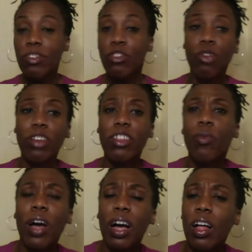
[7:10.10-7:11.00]
So I said,
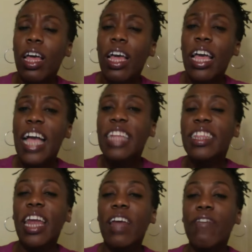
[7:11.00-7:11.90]
well,
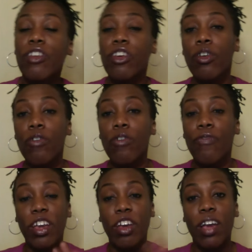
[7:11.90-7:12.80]
instead of you
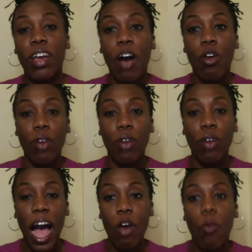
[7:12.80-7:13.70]
figuring out who to
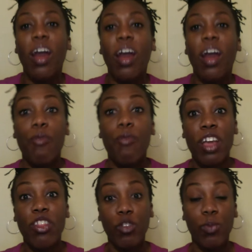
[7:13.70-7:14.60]
hire, why don't I
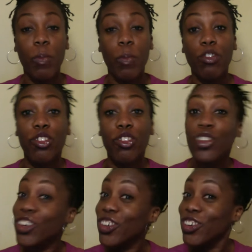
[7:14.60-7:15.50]
bring those people to
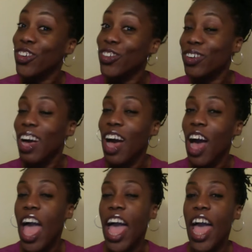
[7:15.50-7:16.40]
you?
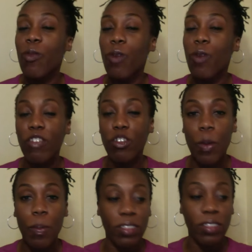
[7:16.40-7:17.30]
And one of those
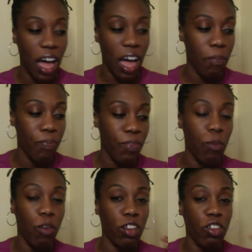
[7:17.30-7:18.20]
people is Tom,
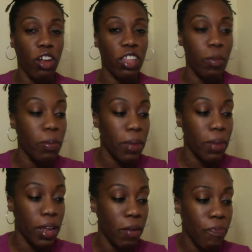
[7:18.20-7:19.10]
and we're going to talk to him in a
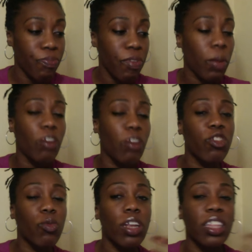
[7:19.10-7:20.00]
minute. But I
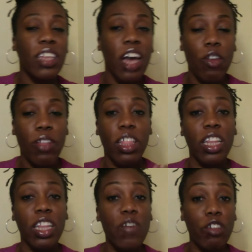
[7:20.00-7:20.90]
just wanted to tell you that the
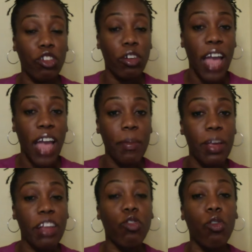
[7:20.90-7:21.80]
Live Richer
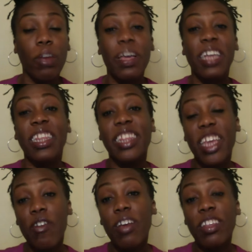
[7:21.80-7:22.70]
Academy is going to be a
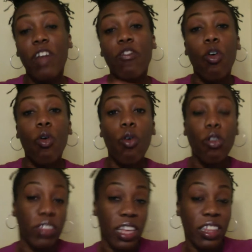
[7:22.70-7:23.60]
series of
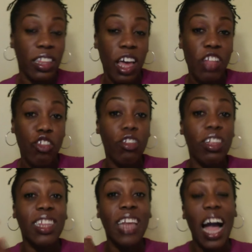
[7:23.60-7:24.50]
courses that are
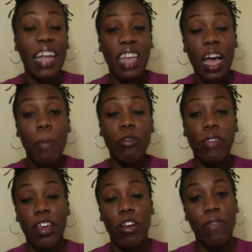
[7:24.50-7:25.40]
designed to help you
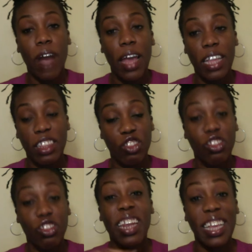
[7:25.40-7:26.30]
take your finances
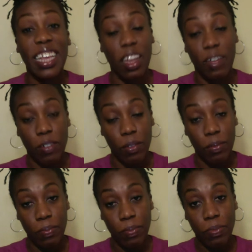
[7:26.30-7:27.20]
to the next level.
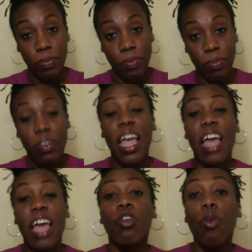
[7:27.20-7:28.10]

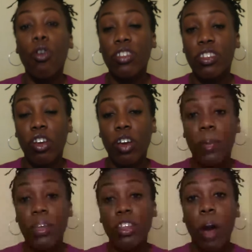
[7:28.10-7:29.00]
And the courses are going
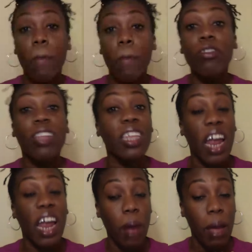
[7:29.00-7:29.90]
to be taught mostly not
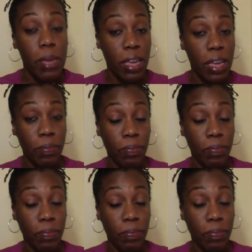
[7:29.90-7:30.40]
even by me,